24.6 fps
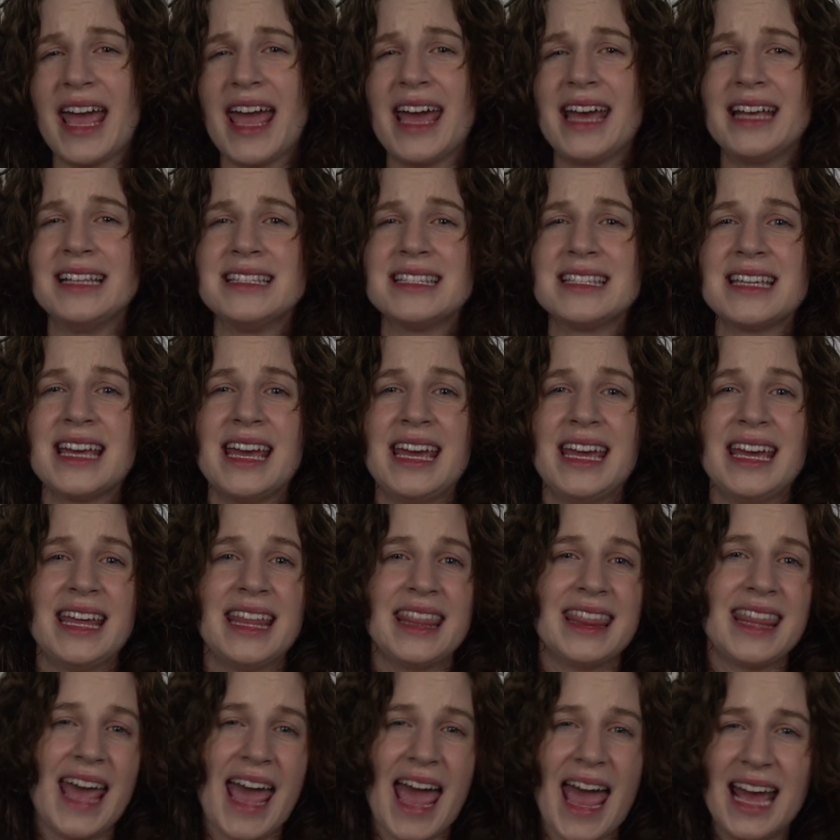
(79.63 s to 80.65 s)
and
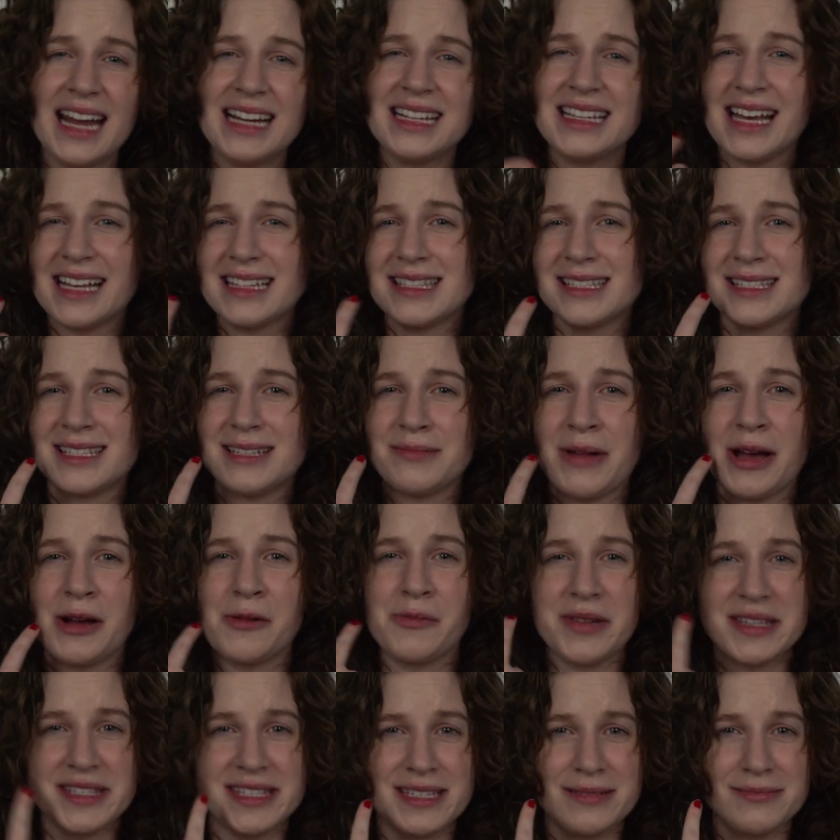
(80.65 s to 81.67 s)
the head gets to my
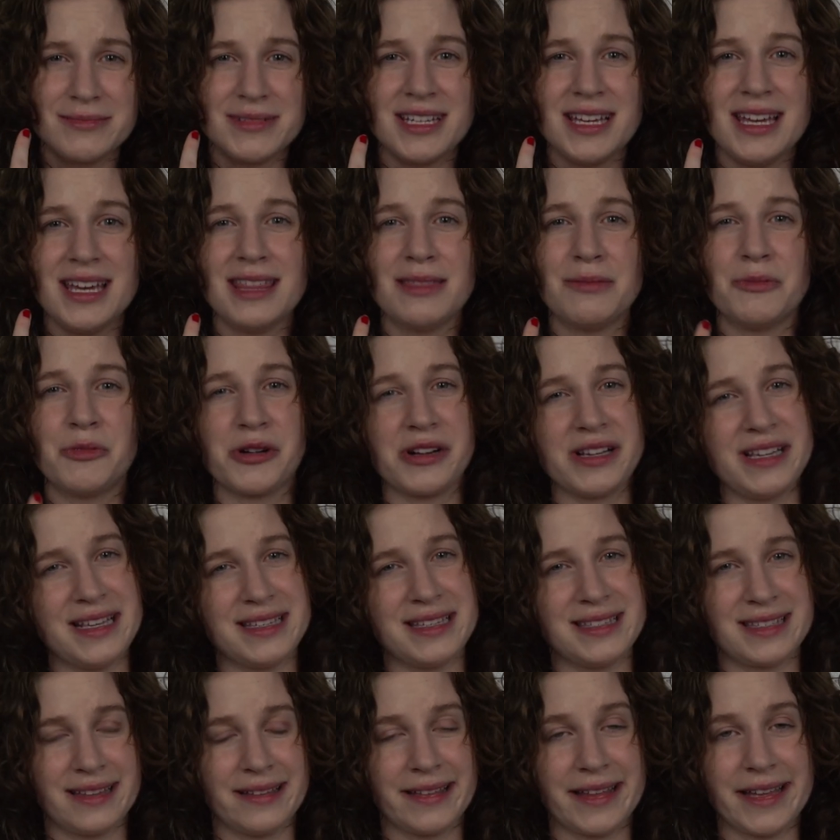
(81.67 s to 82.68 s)
wisdom teeth more
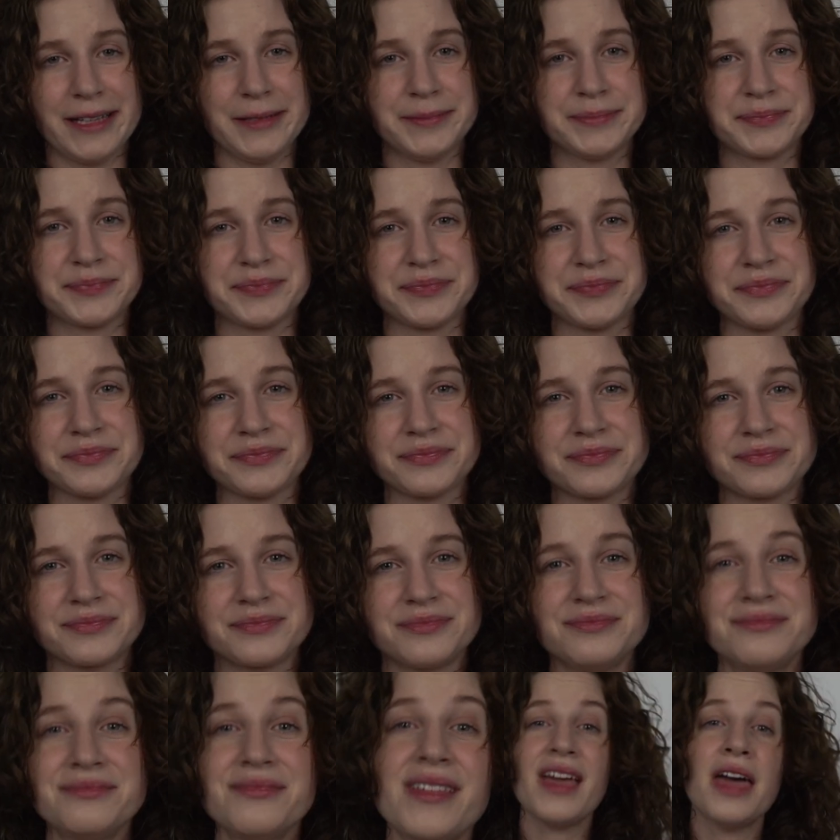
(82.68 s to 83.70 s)
easily.
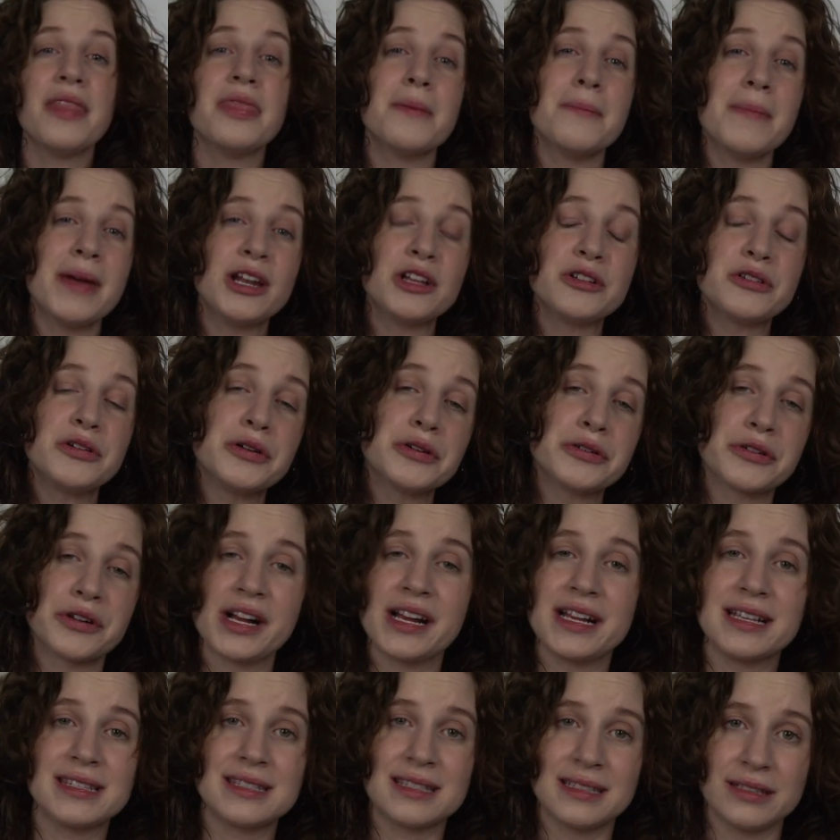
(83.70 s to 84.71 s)
The medical
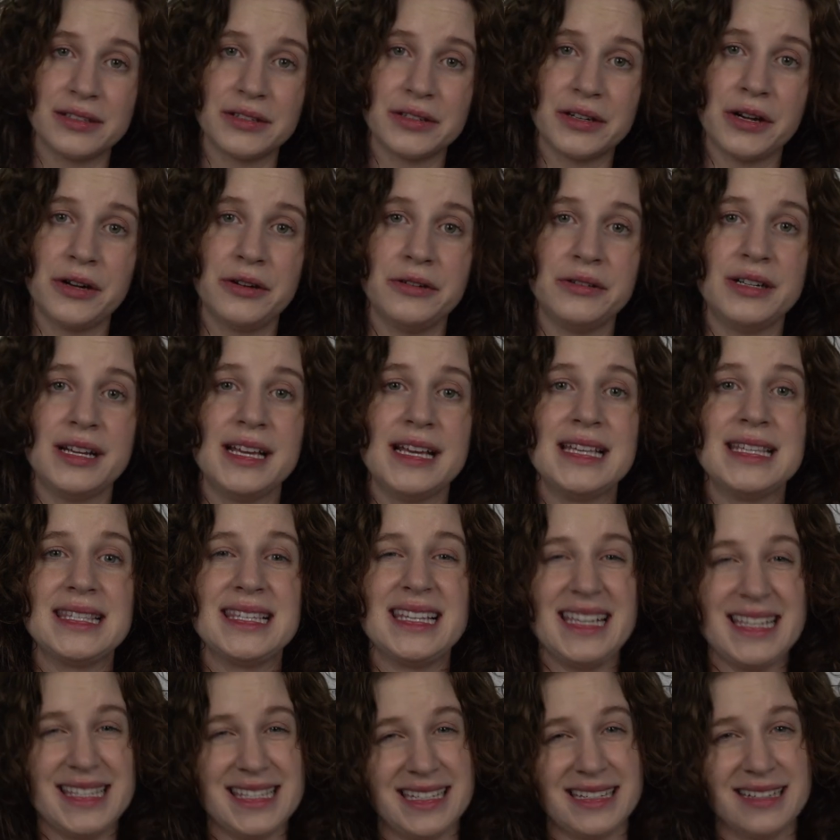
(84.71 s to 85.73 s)
grade silicone is
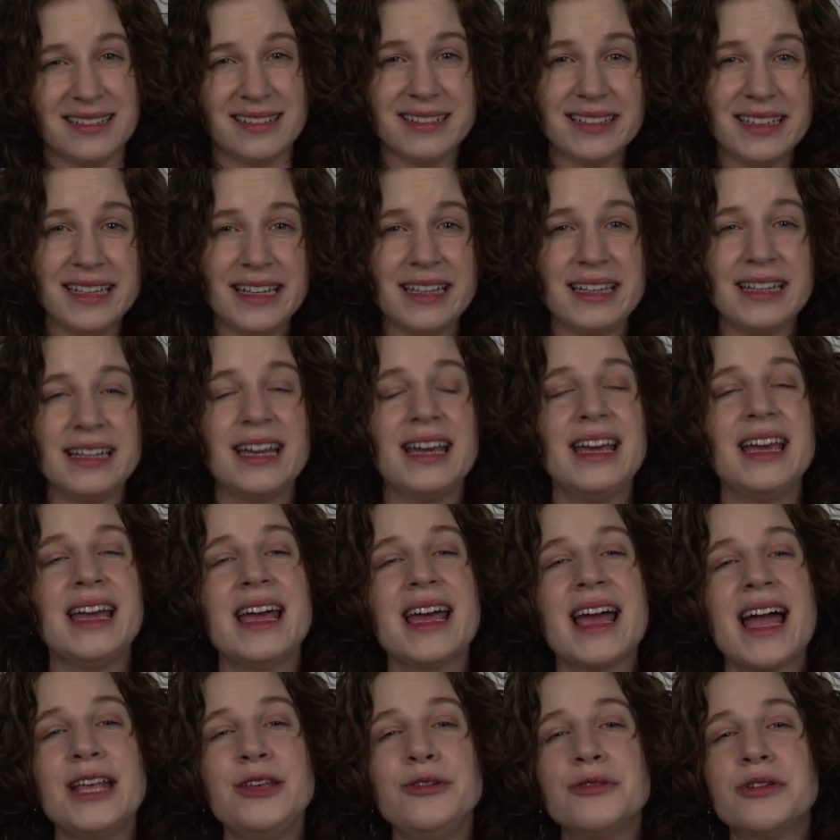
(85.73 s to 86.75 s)
easy to clean,
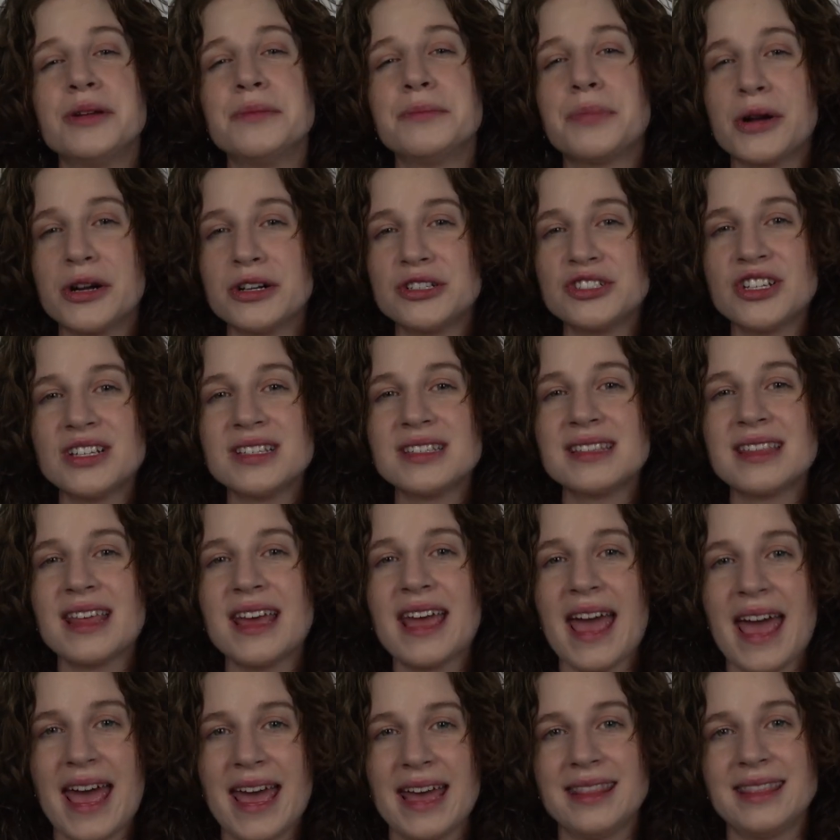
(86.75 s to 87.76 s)
and you can purchase the
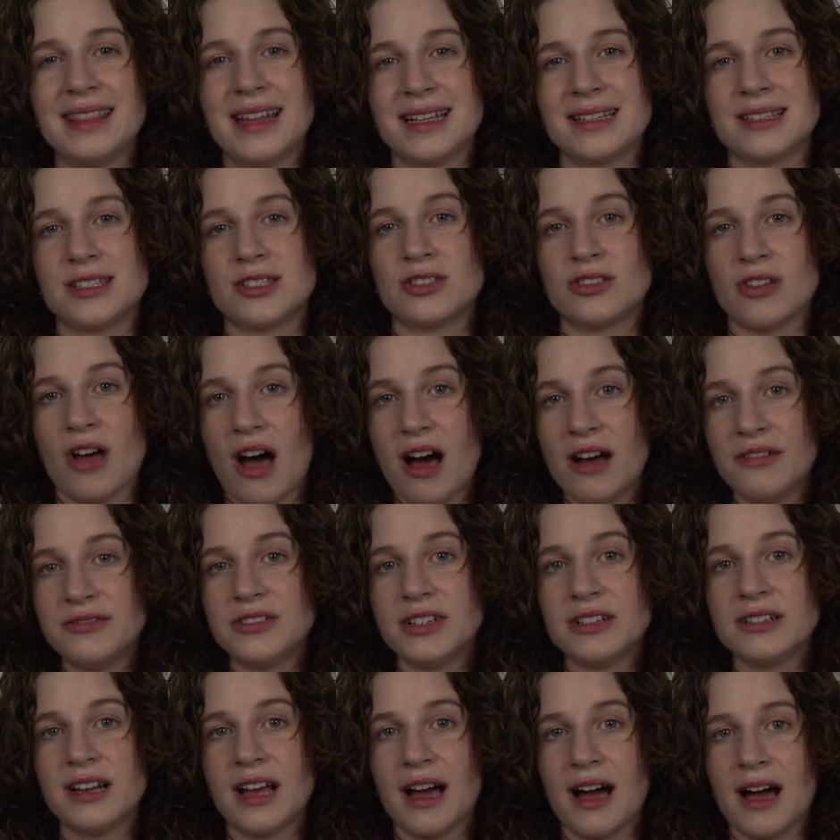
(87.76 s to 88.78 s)
head that's soft
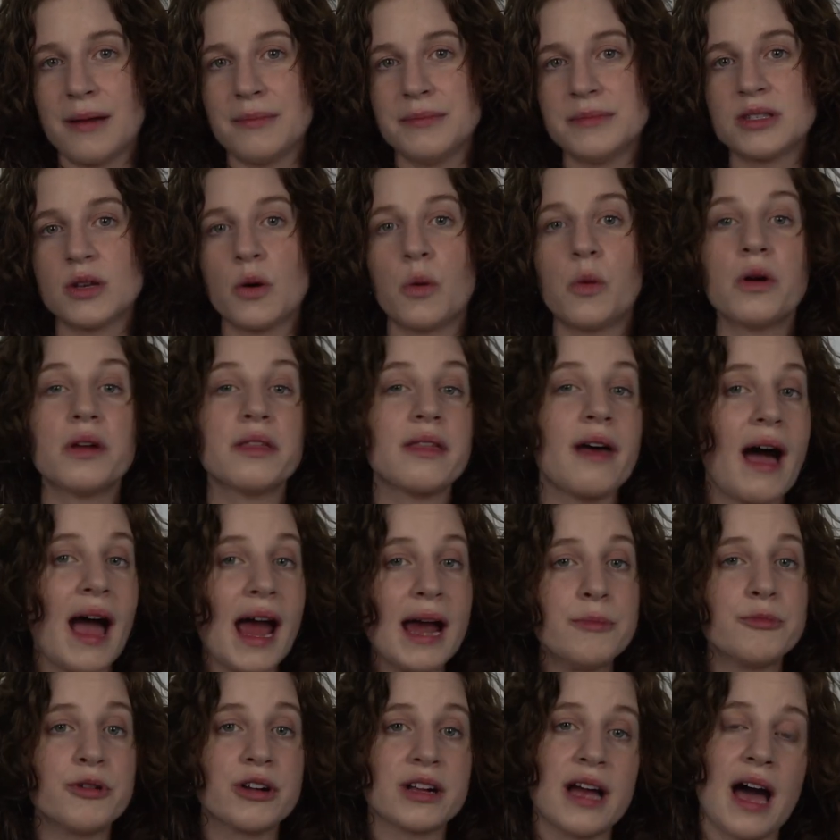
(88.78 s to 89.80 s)
on gums or the
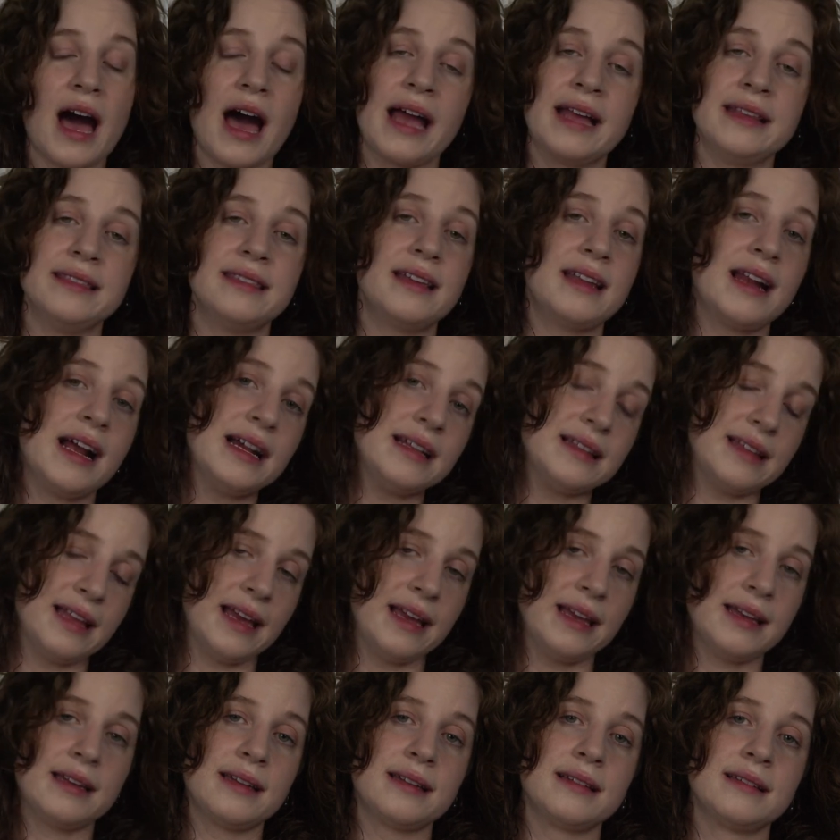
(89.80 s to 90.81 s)
hybrid kind that I
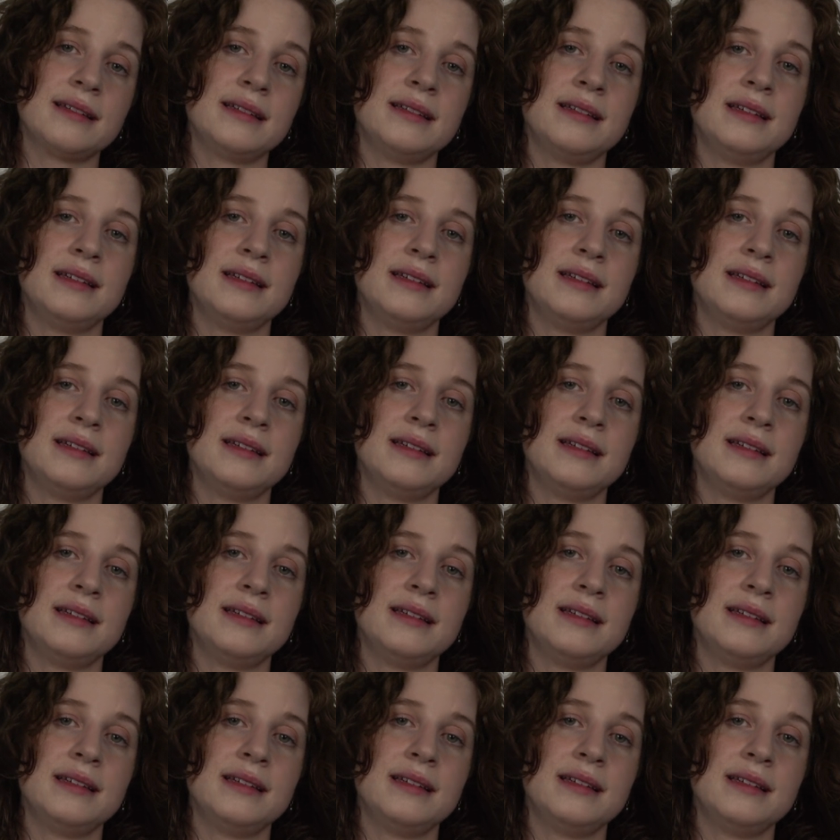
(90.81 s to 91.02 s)
like.